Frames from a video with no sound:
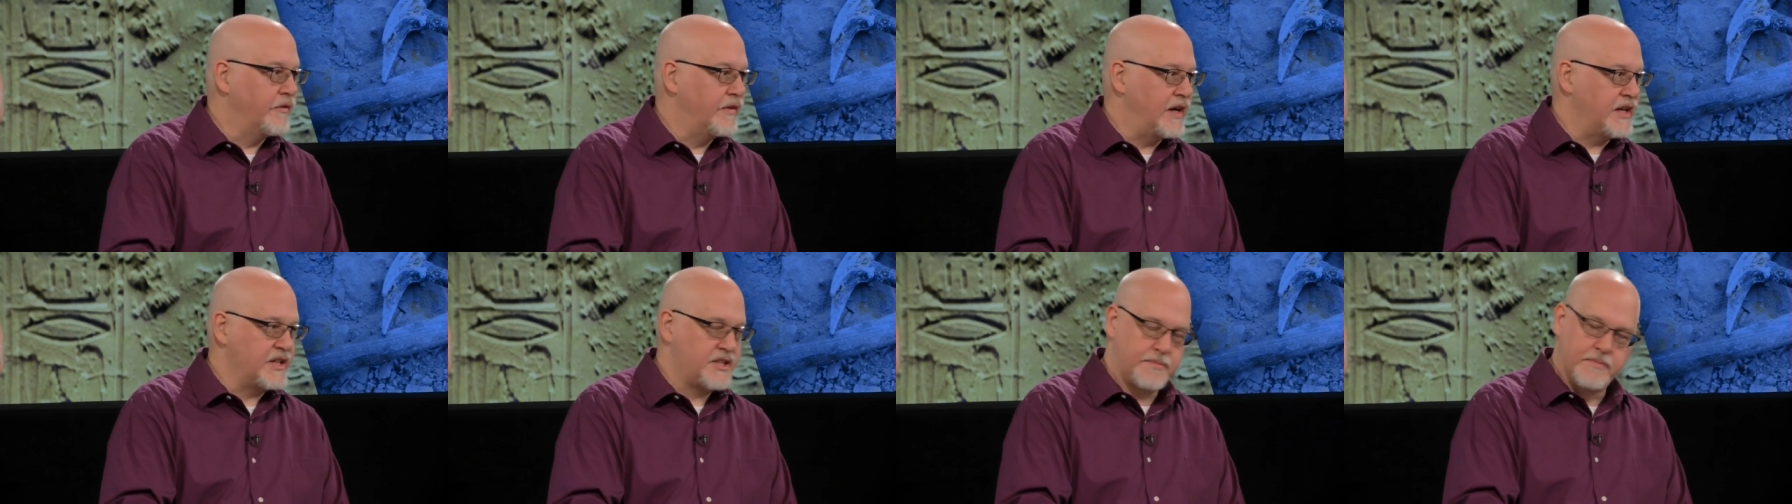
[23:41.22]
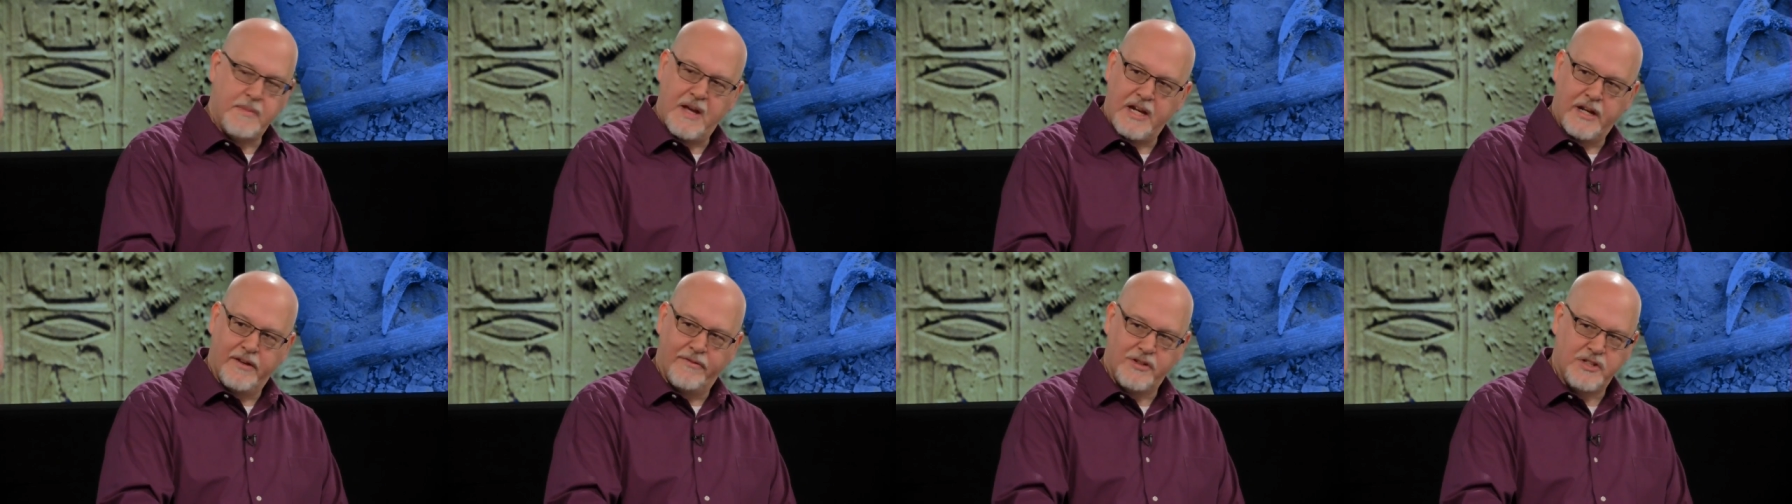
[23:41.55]
that it's
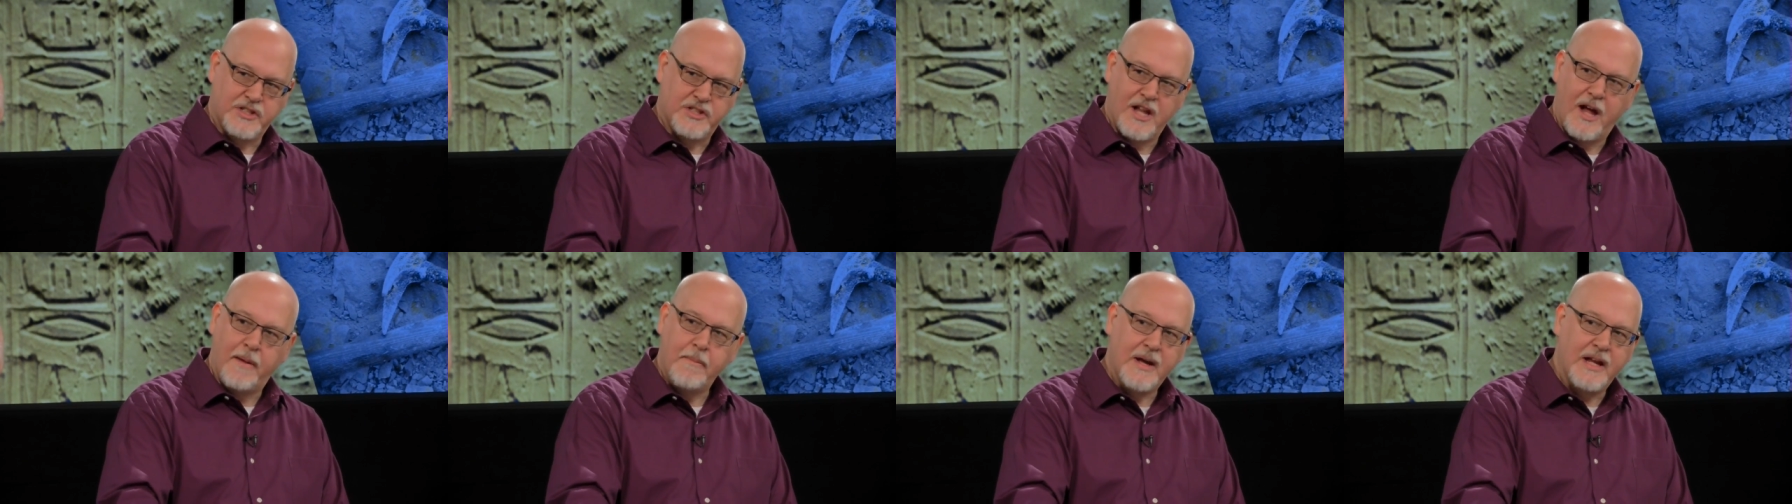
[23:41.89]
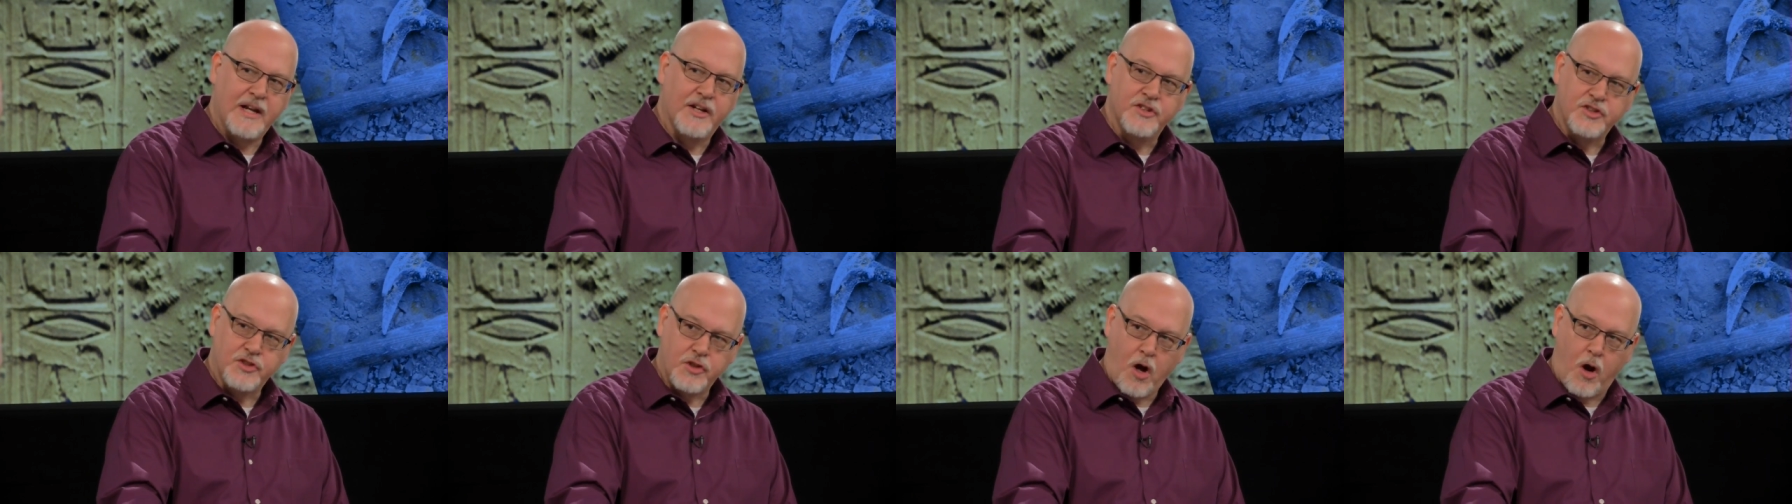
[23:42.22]
made of, it's not made
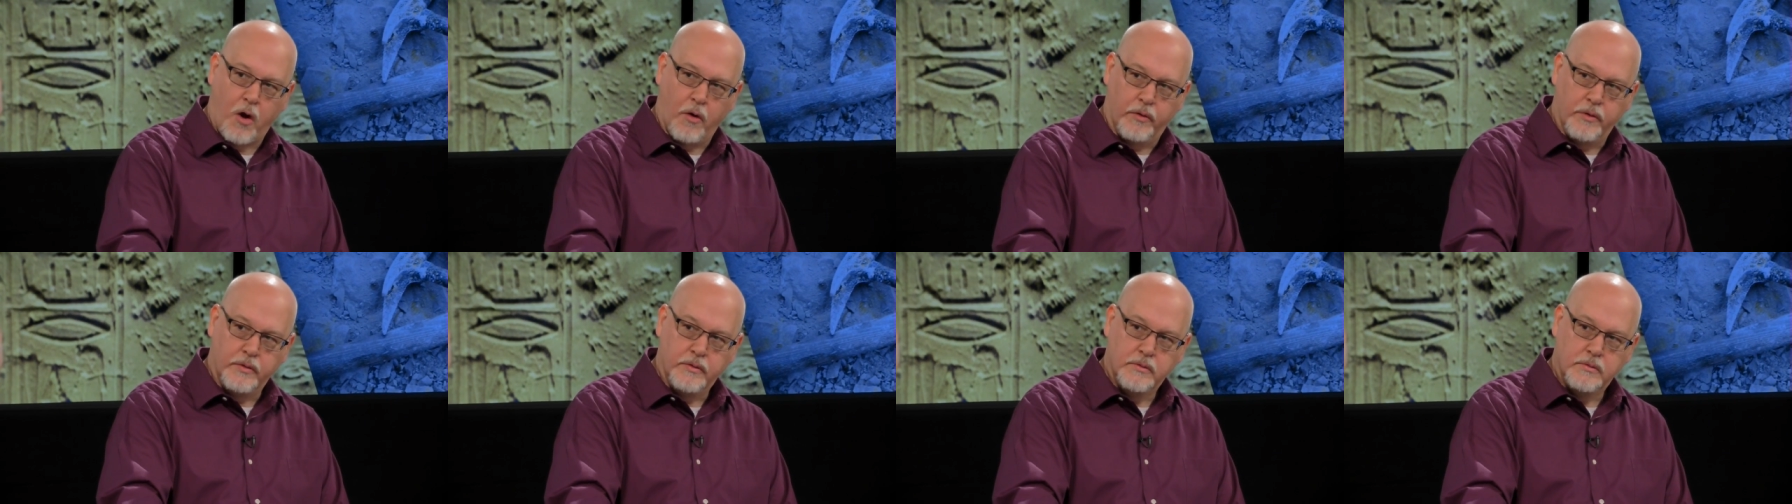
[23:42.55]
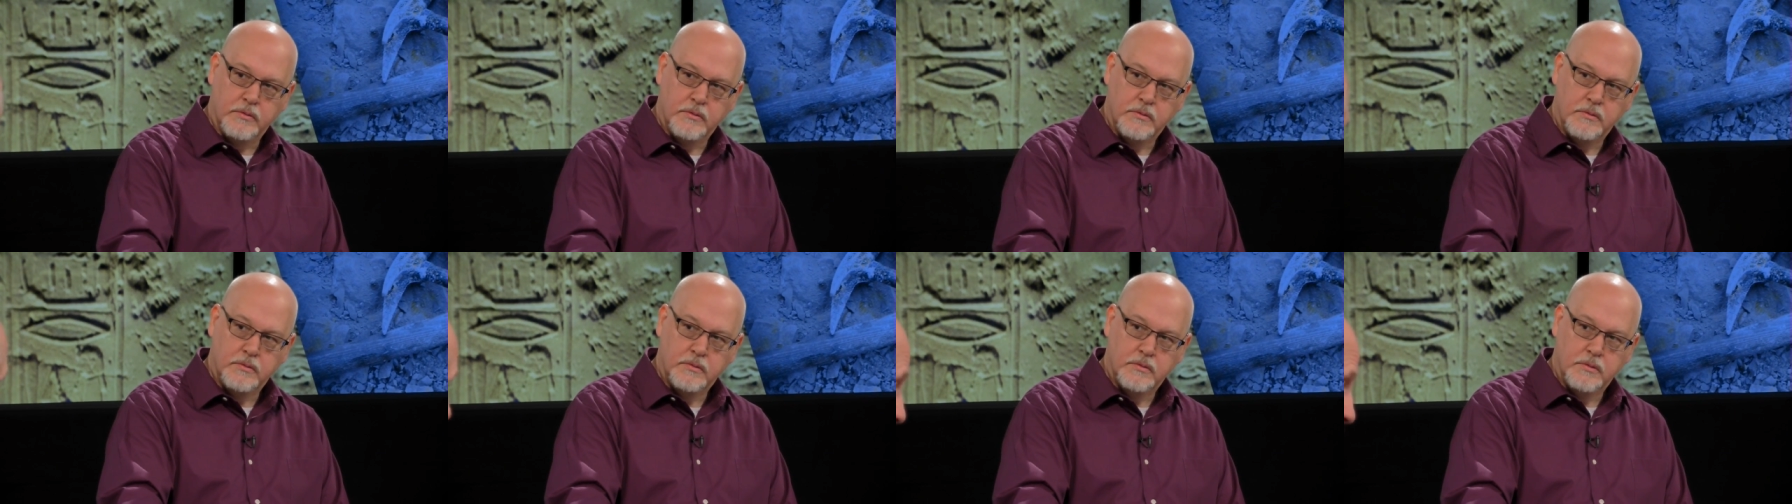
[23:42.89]
of stone.
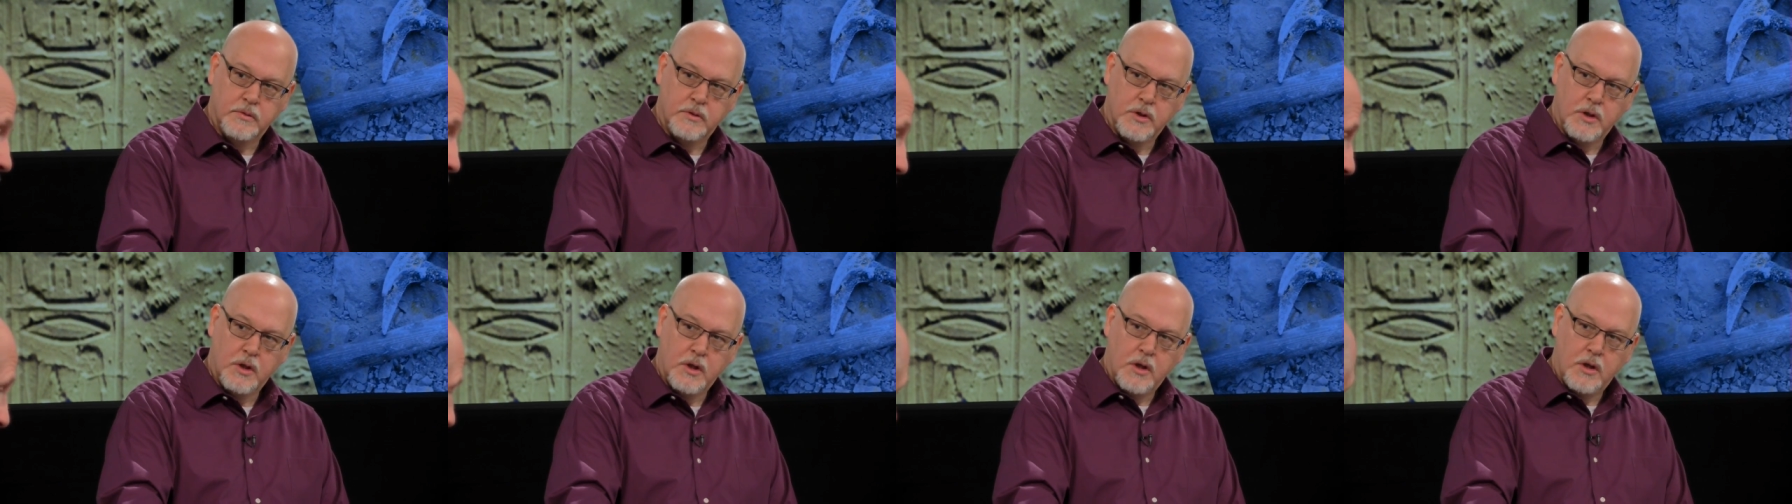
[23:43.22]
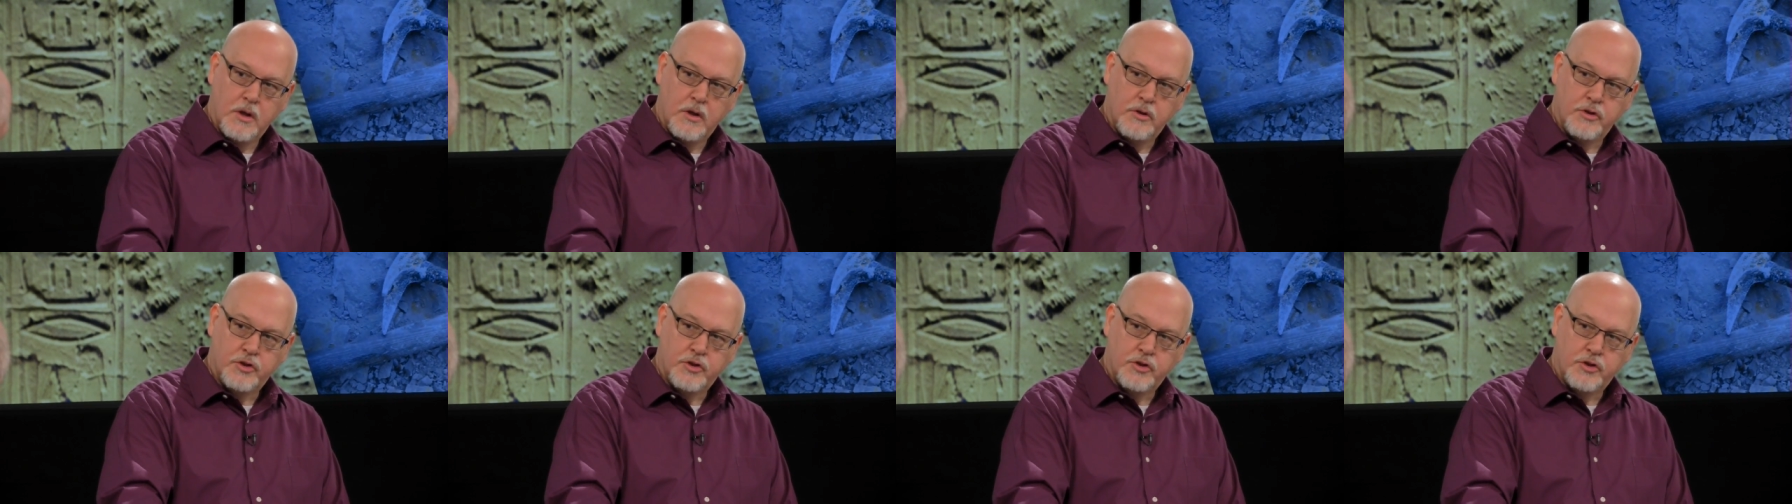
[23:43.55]
Dirt.